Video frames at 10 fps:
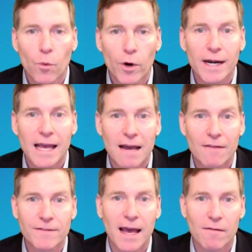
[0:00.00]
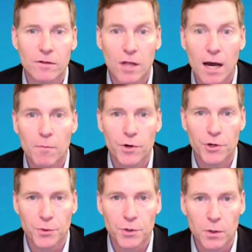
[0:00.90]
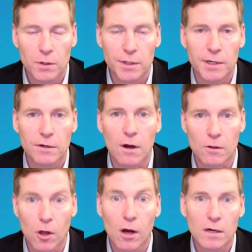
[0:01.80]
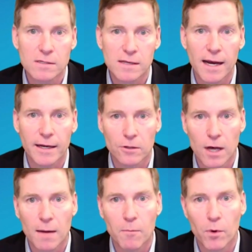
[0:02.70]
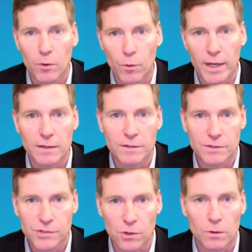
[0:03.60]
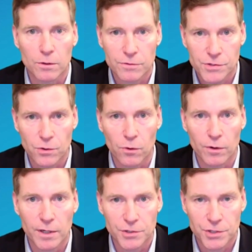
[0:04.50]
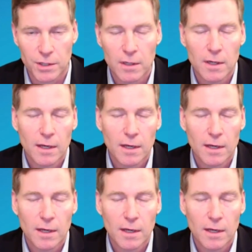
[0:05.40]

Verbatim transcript: we're going to have to have a lot more new nuclear alongside a lot more wind, solar, storage,